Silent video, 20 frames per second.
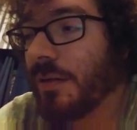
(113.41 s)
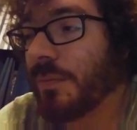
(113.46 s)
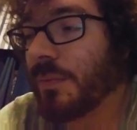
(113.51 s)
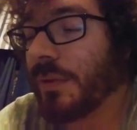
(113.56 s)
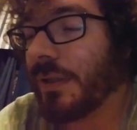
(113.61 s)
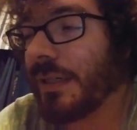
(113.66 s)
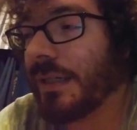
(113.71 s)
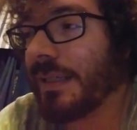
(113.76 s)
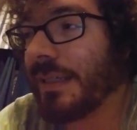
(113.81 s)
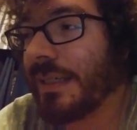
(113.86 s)

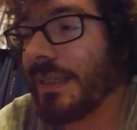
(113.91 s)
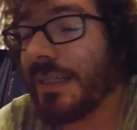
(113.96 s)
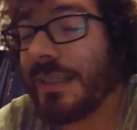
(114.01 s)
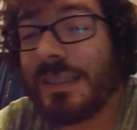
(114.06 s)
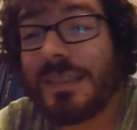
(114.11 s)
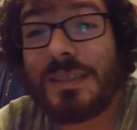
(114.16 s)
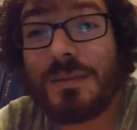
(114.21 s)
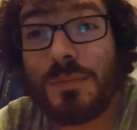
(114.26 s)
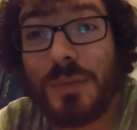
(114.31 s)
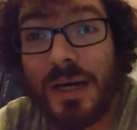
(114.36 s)
But he
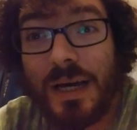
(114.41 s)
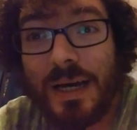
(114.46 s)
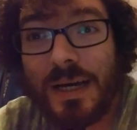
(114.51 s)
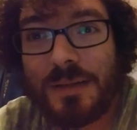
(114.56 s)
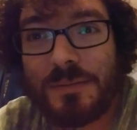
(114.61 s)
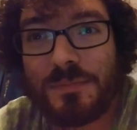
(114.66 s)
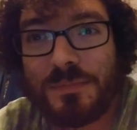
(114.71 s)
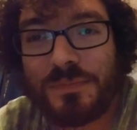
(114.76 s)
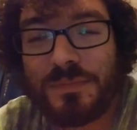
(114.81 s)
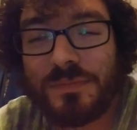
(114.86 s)
is back.
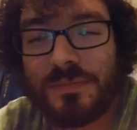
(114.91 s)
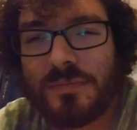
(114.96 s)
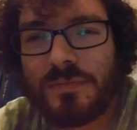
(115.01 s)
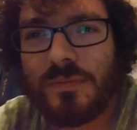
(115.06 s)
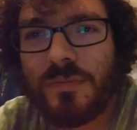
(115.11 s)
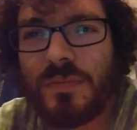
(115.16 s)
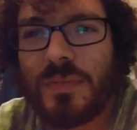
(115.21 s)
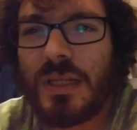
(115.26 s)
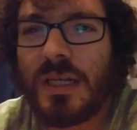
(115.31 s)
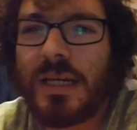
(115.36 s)

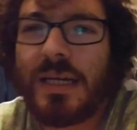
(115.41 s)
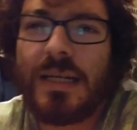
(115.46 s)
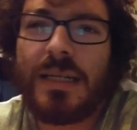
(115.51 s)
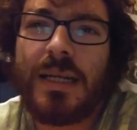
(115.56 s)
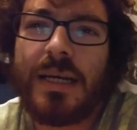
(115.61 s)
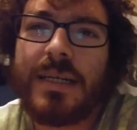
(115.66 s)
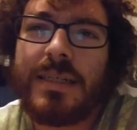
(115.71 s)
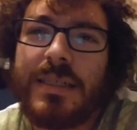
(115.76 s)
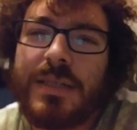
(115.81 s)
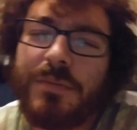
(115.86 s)
He had
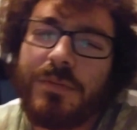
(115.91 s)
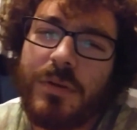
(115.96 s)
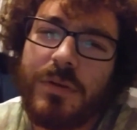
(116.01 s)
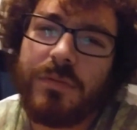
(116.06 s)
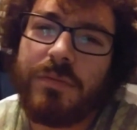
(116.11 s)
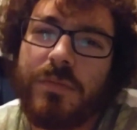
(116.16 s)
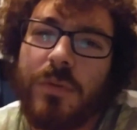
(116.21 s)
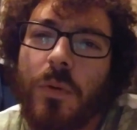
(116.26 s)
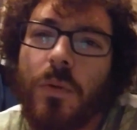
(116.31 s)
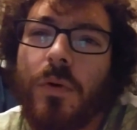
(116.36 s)
like different
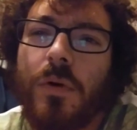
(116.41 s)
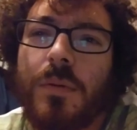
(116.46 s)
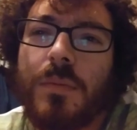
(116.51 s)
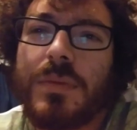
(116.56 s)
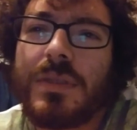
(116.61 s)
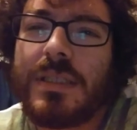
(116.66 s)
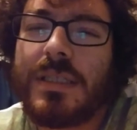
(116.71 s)
forms.